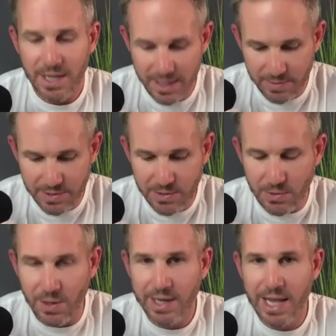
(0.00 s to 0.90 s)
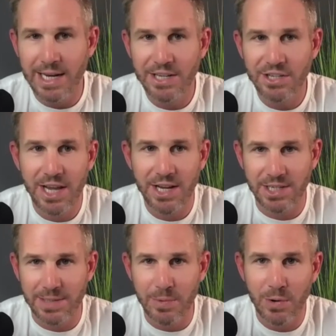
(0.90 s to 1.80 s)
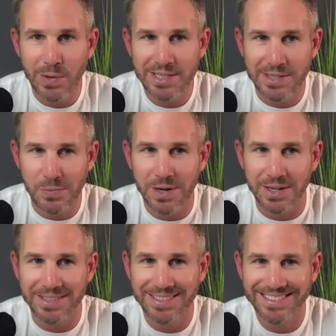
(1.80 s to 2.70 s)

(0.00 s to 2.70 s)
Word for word: it was cool. I got an education in more ways than one.